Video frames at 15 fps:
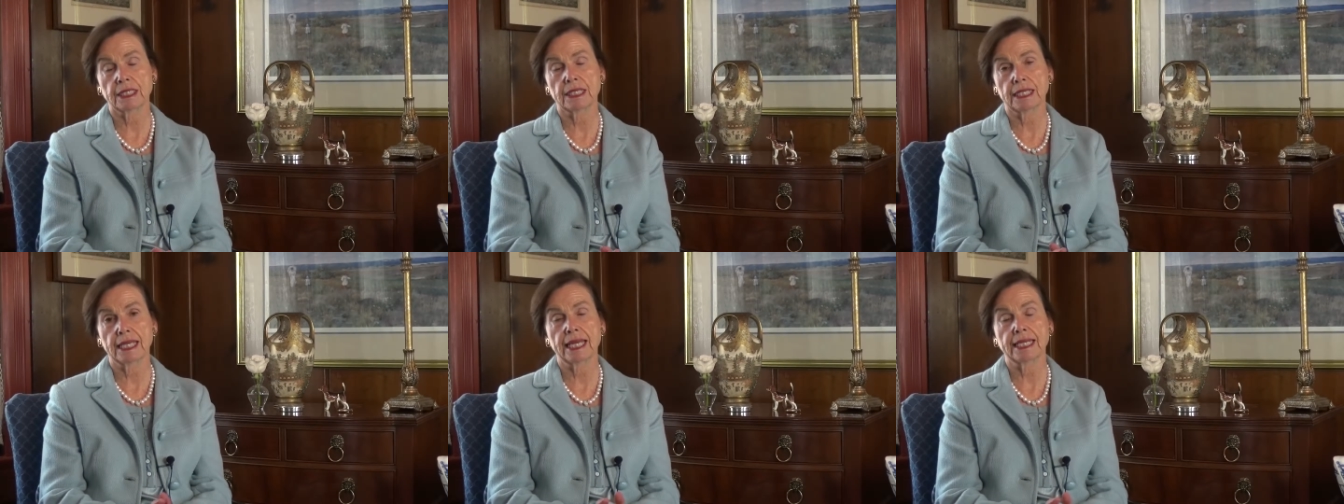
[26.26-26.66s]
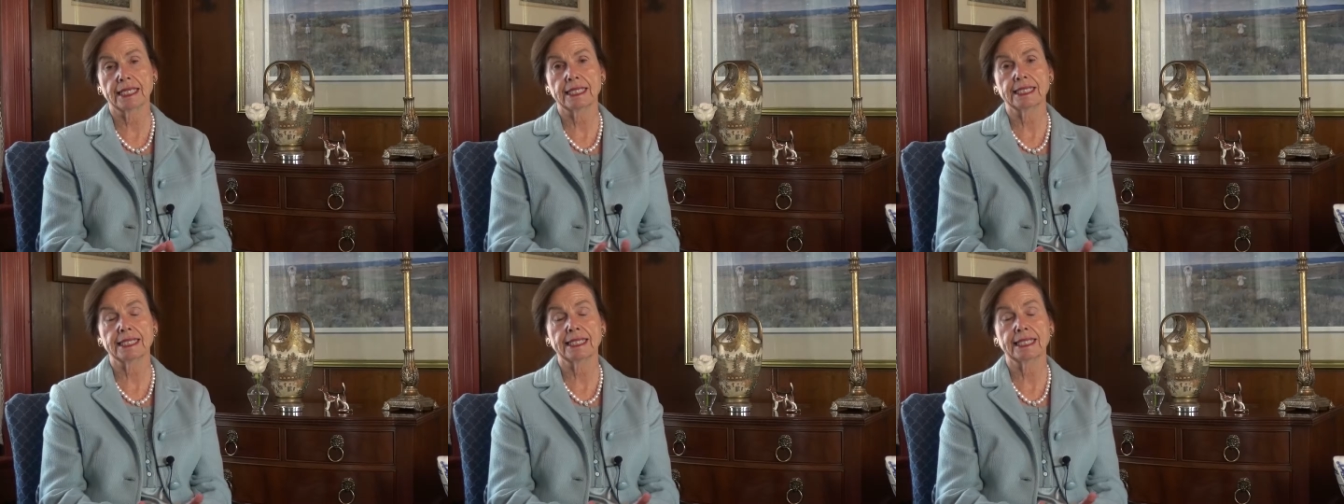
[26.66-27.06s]
that
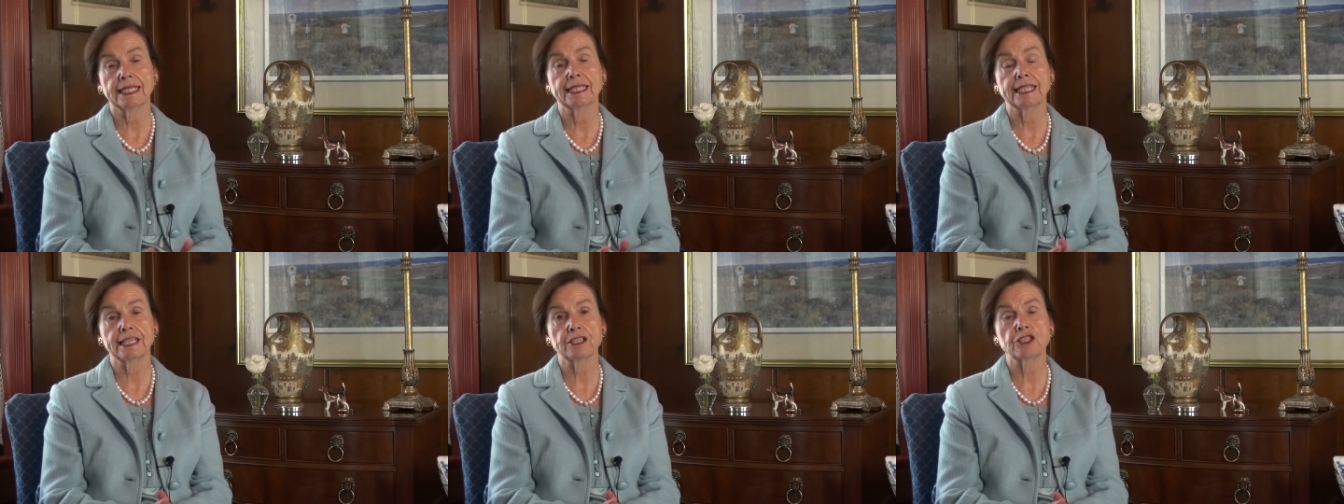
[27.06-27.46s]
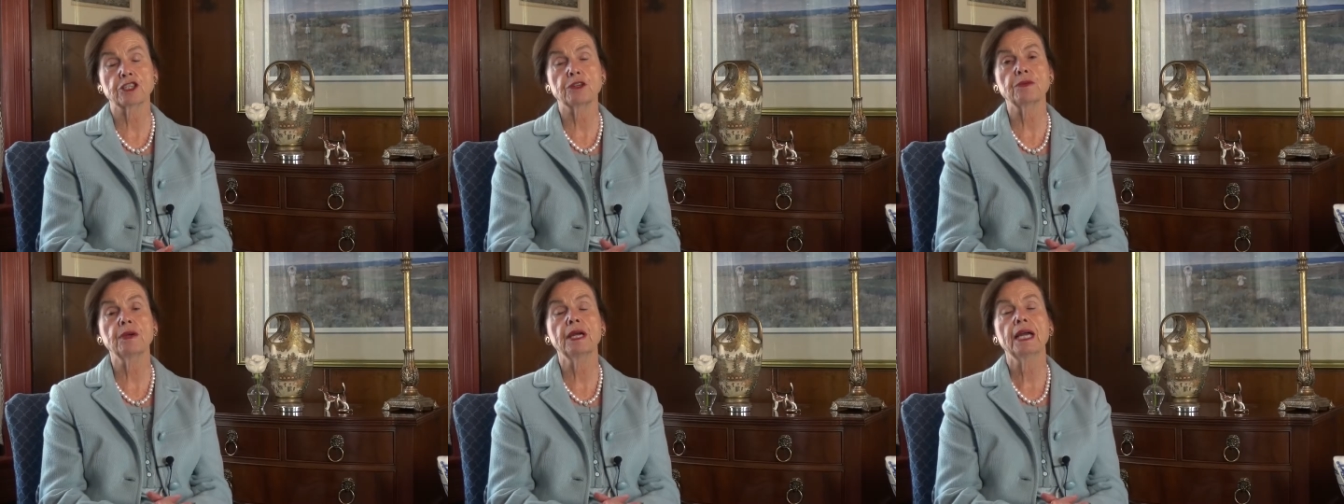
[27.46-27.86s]
is in
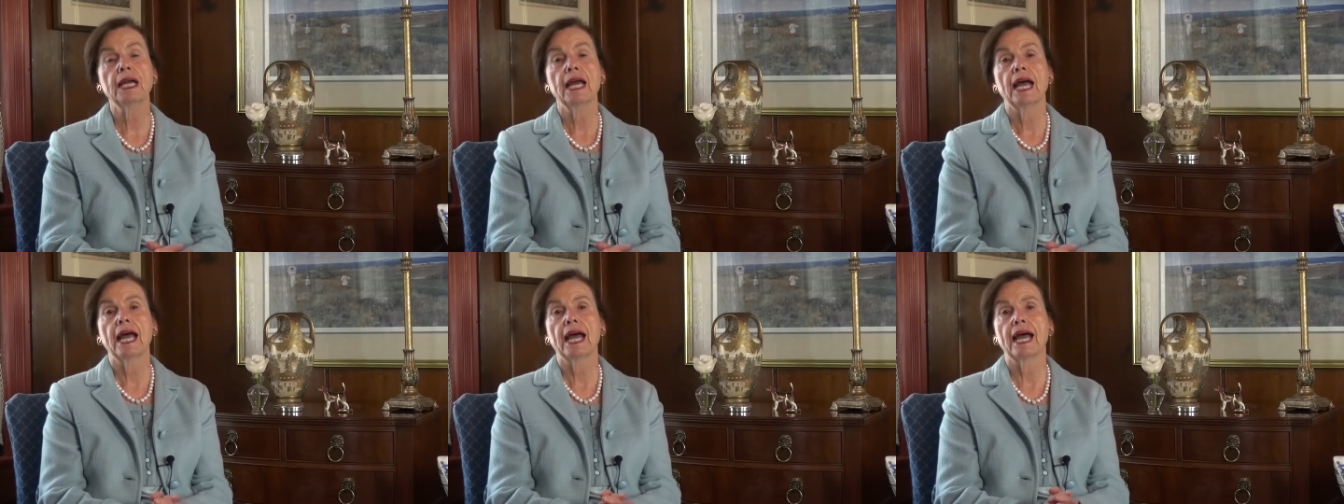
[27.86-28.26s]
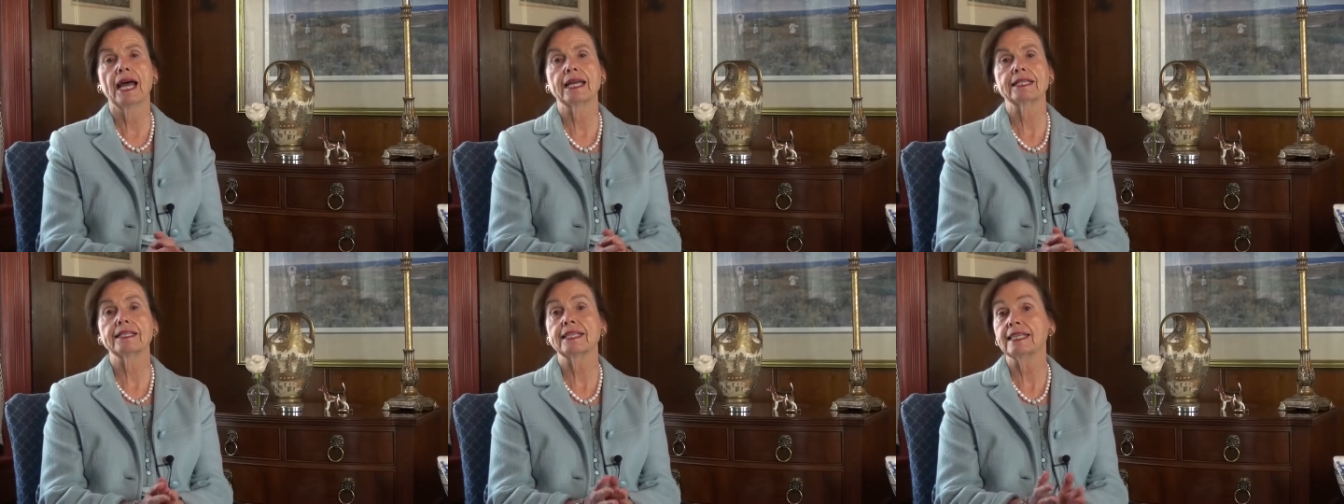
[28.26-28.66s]
issue
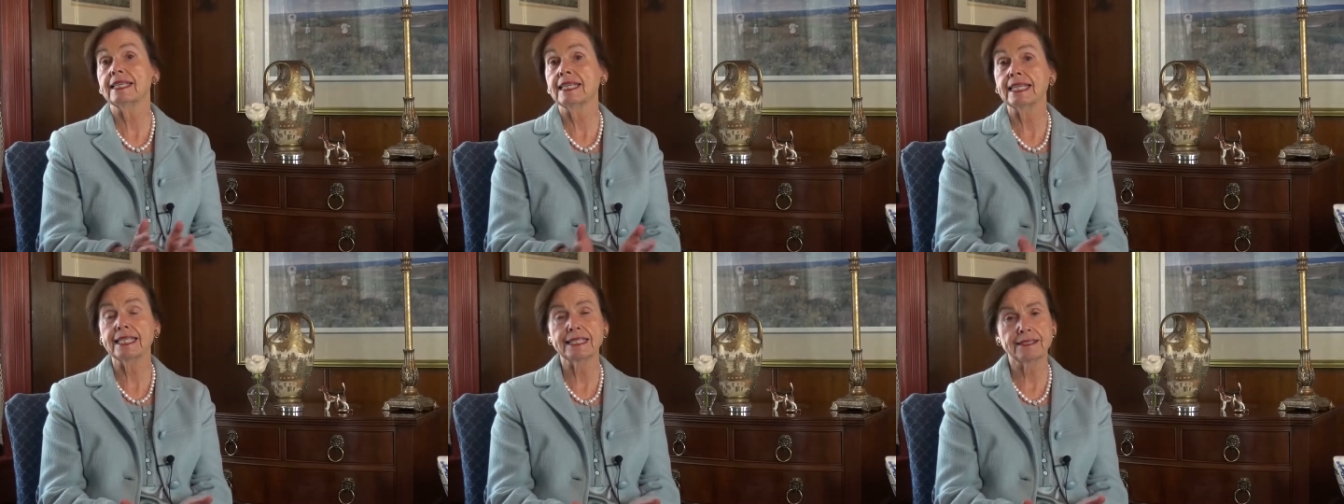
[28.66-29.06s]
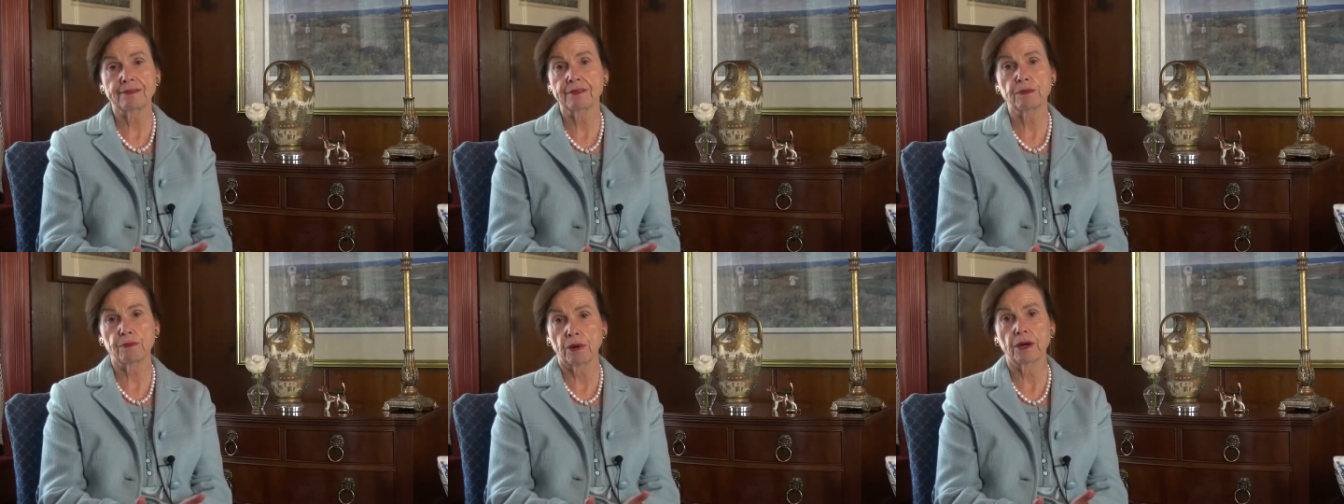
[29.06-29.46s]
and the needs of
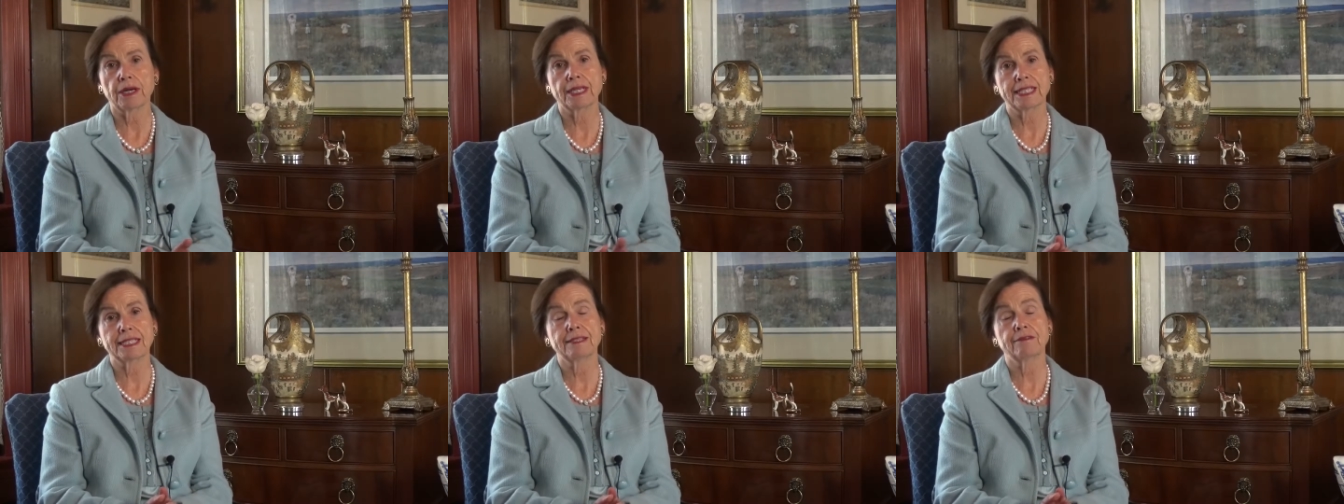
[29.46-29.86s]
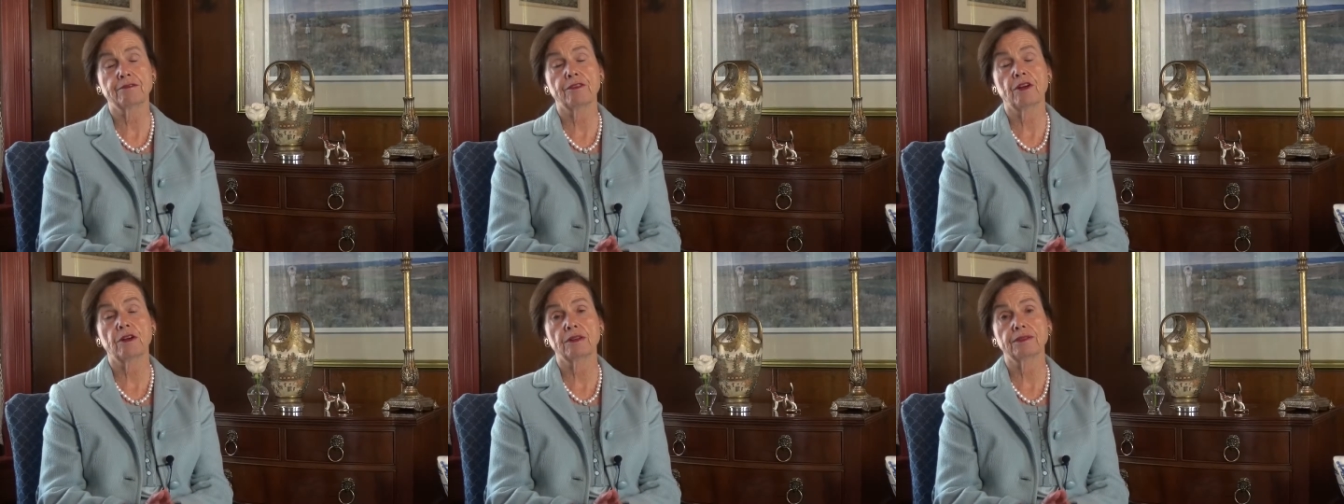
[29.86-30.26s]
the parties
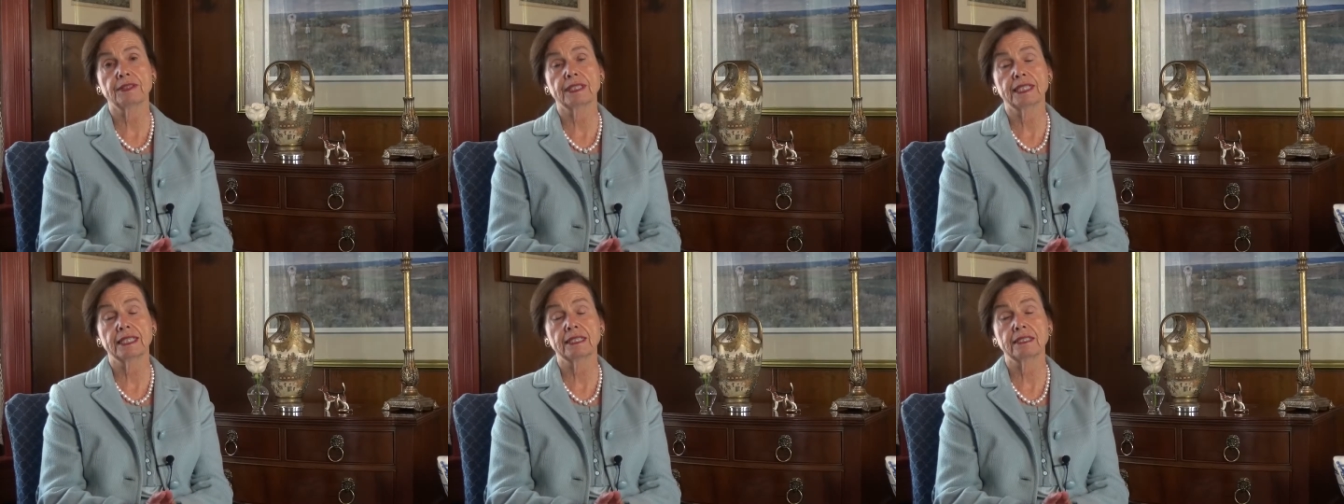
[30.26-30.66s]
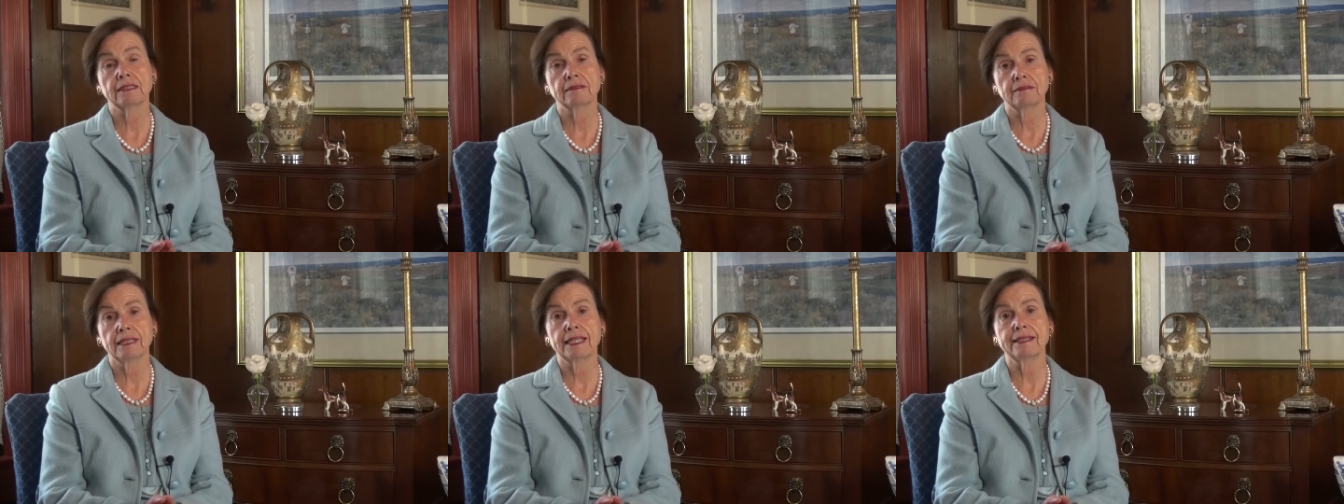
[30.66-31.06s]
involved in
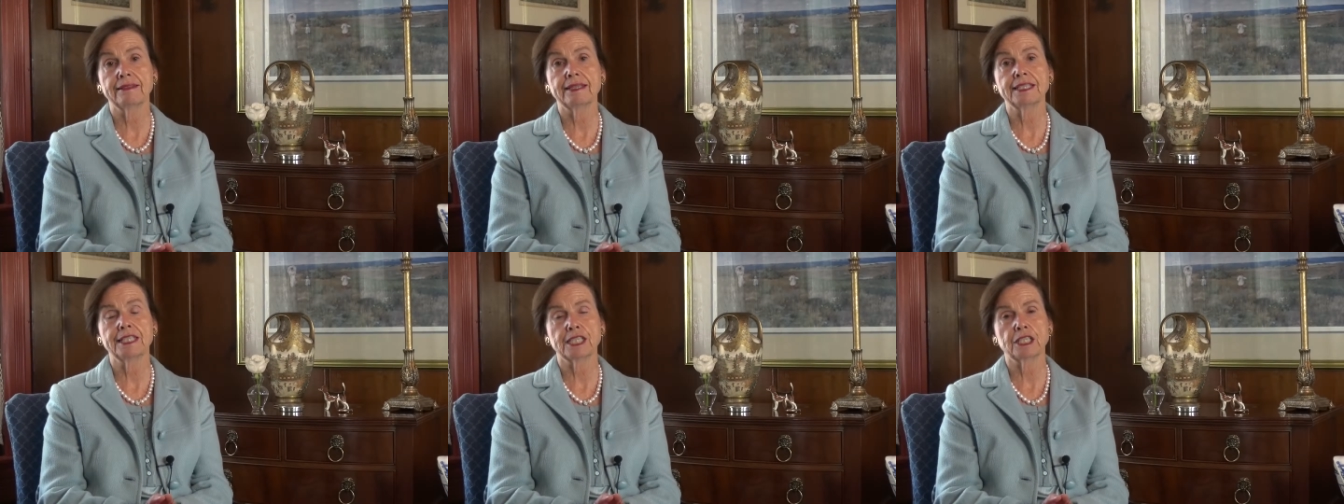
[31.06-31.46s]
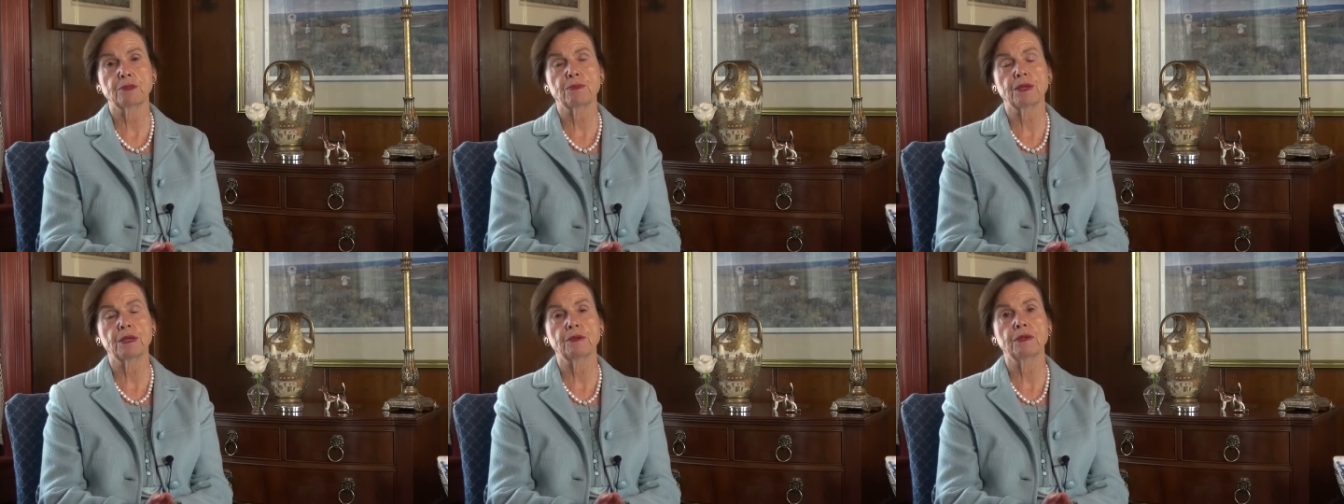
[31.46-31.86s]
the
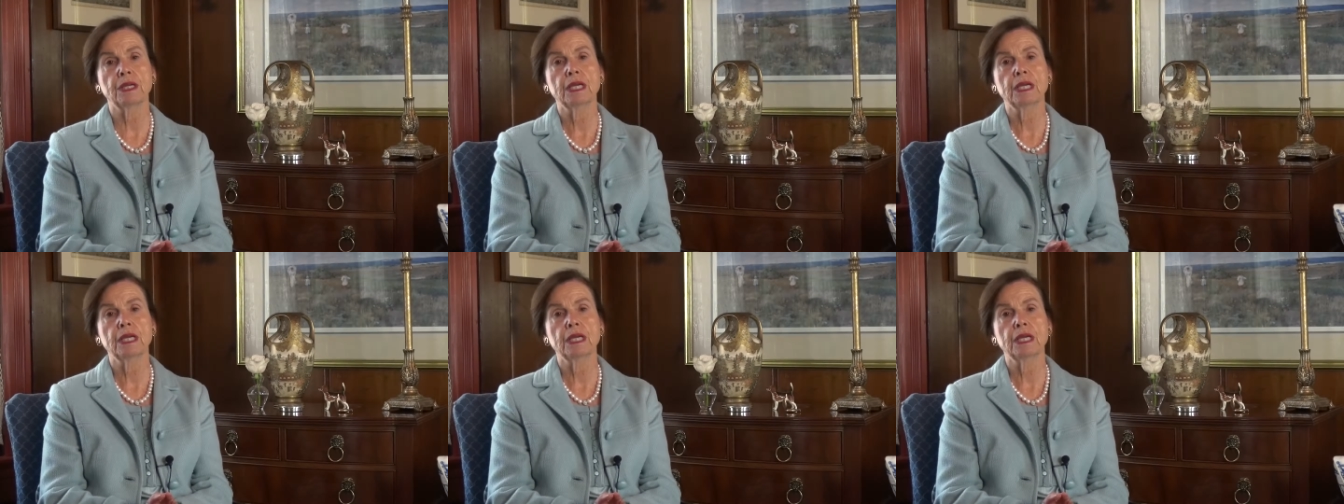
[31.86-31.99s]
dispute.